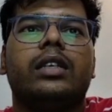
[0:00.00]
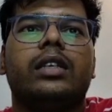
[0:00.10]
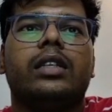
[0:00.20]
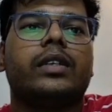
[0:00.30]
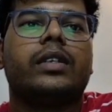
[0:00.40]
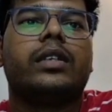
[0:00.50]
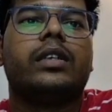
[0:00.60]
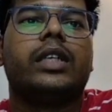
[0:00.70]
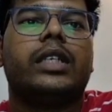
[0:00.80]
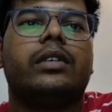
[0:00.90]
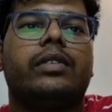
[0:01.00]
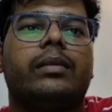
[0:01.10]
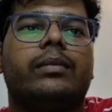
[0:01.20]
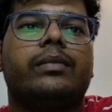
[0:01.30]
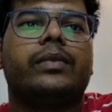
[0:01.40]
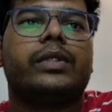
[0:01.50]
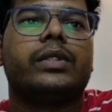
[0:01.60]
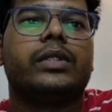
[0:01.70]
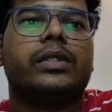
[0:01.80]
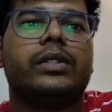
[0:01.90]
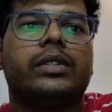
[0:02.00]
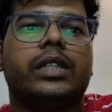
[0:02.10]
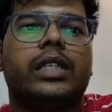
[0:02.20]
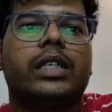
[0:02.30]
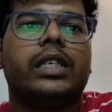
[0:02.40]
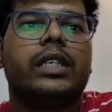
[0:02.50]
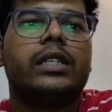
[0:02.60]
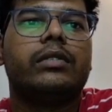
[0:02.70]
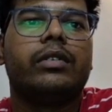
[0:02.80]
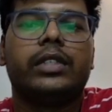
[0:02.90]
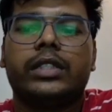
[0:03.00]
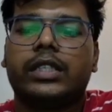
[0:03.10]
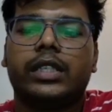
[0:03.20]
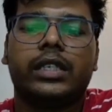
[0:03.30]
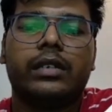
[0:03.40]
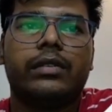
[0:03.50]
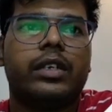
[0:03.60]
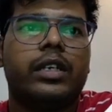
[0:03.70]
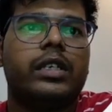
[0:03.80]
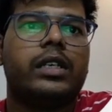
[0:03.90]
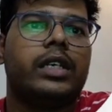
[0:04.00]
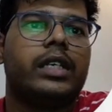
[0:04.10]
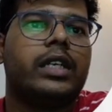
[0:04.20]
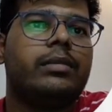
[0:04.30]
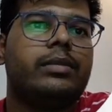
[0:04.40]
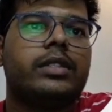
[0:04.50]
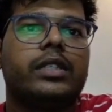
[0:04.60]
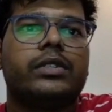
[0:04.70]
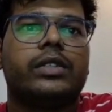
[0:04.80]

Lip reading: in this data frame. So then again, we will check the df.dtypes.